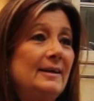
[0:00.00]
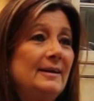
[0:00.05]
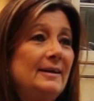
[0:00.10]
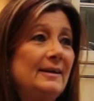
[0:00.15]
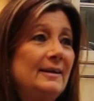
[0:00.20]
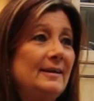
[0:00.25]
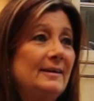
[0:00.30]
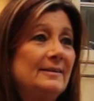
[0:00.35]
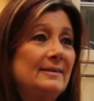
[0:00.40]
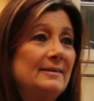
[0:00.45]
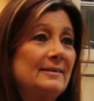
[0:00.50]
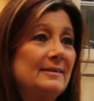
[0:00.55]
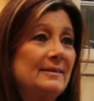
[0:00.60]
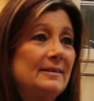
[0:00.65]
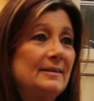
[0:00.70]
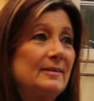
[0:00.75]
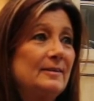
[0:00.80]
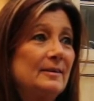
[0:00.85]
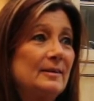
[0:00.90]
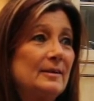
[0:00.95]
And
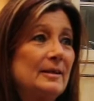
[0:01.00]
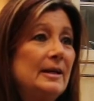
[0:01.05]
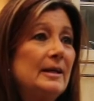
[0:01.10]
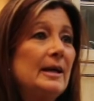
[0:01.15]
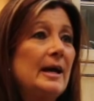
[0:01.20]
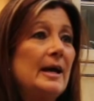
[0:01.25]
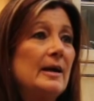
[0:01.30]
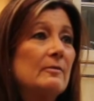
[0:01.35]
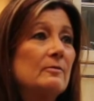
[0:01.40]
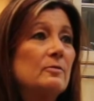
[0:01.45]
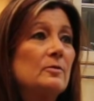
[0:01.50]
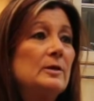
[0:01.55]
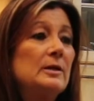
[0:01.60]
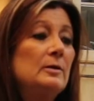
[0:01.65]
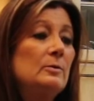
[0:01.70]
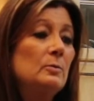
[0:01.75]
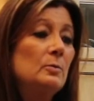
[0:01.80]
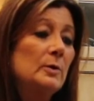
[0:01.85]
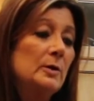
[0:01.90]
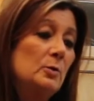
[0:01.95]

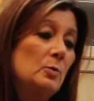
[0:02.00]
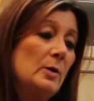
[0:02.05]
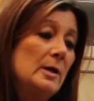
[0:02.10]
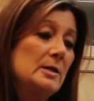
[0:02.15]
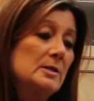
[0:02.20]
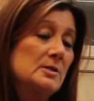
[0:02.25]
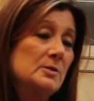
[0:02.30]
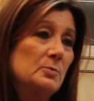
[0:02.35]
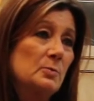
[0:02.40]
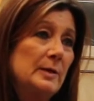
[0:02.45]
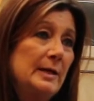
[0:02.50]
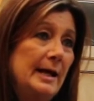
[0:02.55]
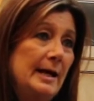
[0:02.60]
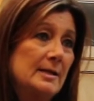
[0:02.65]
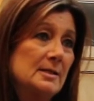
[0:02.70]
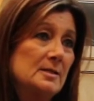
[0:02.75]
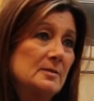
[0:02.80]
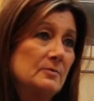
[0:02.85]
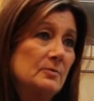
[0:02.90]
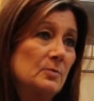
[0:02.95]
every request we
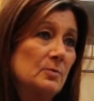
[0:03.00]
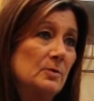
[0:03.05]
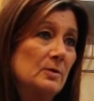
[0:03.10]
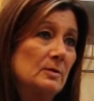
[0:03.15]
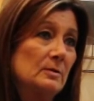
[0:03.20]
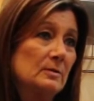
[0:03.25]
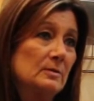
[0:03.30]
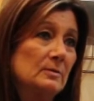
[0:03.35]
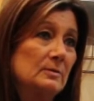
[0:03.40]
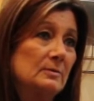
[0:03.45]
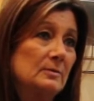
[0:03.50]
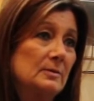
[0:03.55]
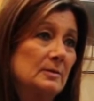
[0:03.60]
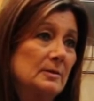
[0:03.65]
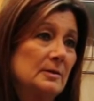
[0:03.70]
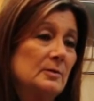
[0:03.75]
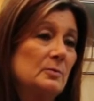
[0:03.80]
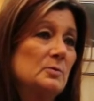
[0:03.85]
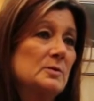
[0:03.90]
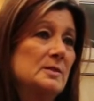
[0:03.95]
asked for
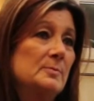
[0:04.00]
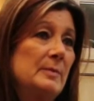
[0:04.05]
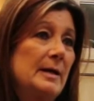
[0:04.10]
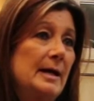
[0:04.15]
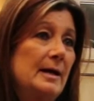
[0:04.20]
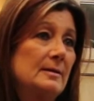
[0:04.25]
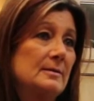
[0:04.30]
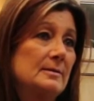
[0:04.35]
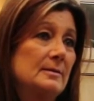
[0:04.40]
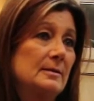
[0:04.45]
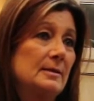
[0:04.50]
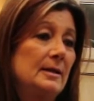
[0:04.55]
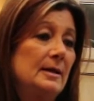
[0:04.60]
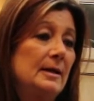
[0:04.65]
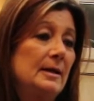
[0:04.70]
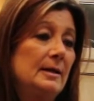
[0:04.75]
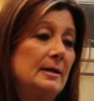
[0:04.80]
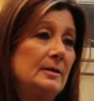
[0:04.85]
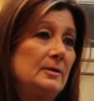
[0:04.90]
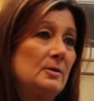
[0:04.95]
was met.
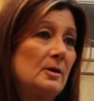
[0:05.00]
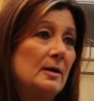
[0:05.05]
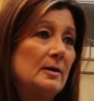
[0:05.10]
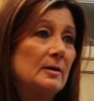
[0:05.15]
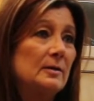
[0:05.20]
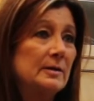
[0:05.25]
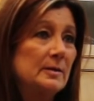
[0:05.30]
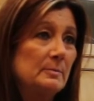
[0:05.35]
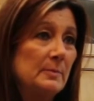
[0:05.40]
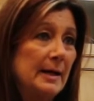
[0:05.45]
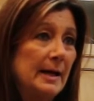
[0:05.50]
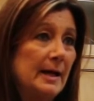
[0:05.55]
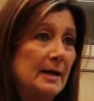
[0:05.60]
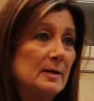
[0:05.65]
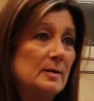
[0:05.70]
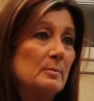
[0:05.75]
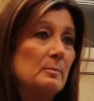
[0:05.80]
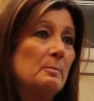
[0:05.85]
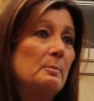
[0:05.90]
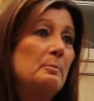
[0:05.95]
Not only
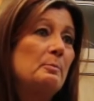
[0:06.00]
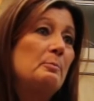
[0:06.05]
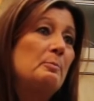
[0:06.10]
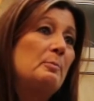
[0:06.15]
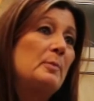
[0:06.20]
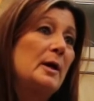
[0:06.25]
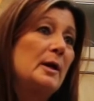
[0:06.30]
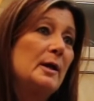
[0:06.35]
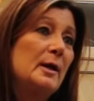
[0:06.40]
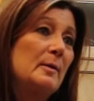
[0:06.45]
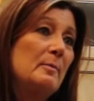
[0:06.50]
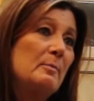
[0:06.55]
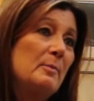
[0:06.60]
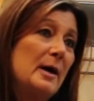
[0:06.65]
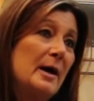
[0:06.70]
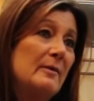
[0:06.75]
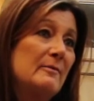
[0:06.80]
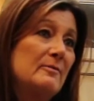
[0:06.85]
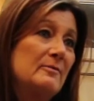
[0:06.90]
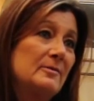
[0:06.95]
met, but
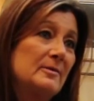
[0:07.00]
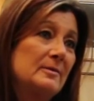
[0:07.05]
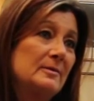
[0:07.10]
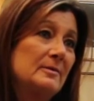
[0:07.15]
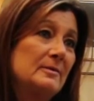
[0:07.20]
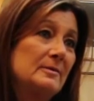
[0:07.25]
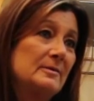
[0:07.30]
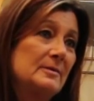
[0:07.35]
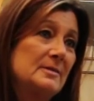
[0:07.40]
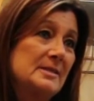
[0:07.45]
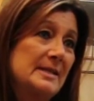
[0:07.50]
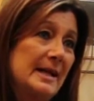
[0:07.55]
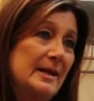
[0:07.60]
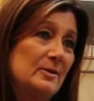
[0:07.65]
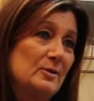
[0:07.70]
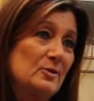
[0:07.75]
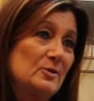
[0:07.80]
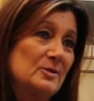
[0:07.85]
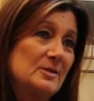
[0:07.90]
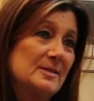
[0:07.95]
above
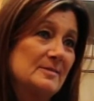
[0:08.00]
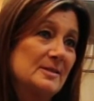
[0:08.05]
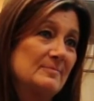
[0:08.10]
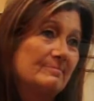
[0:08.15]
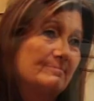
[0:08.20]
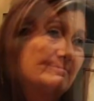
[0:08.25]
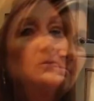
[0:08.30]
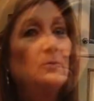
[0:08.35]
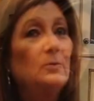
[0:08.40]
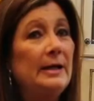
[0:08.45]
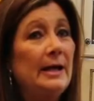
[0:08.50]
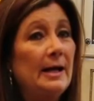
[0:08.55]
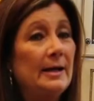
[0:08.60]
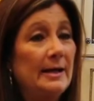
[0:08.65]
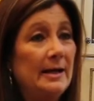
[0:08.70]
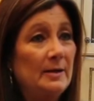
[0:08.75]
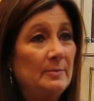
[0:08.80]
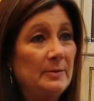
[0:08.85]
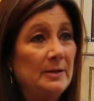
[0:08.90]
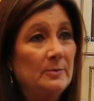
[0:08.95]
standards. We
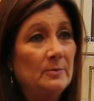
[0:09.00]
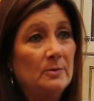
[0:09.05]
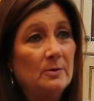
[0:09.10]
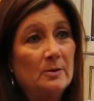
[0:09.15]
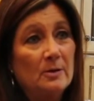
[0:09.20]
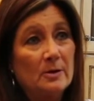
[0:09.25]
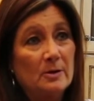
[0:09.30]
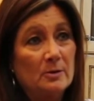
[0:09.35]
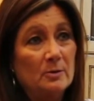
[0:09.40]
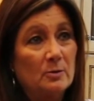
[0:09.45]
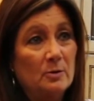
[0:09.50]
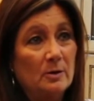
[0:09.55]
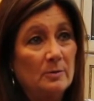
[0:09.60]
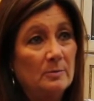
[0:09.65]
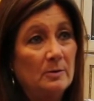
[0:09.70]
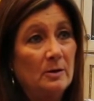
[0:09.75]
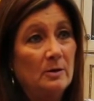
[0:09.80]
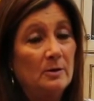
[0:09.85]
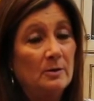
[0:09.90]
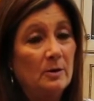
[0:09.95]
had 8 people on
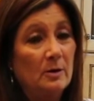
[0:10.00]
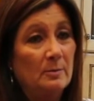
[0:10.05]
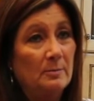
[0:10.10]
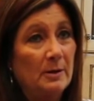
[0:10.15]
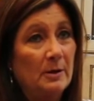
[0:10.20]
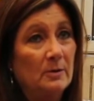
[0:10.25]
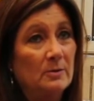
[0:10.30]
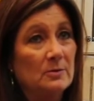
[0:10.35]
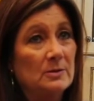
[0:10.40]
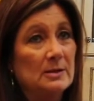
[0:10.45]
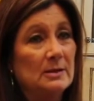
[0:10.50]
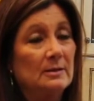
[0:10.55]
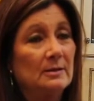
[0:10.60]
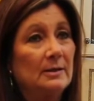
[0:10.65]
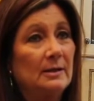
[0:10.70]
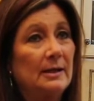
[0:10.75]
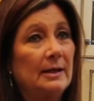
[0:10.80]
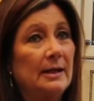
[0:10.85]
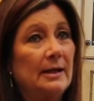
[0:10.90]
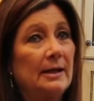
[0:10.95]
our boat,
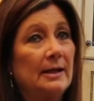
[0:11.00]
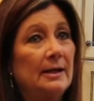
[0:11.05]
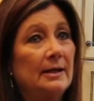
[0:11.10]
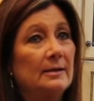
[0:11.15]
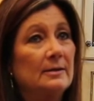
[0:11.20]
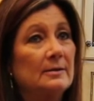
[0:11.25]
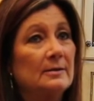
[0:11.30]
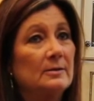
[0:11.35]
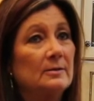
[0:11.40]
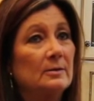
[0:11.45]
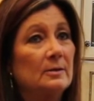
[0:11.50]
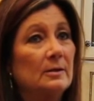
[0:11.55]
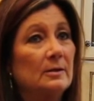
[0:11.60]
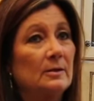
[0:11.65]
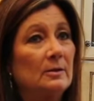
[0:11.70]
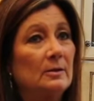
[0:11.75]
and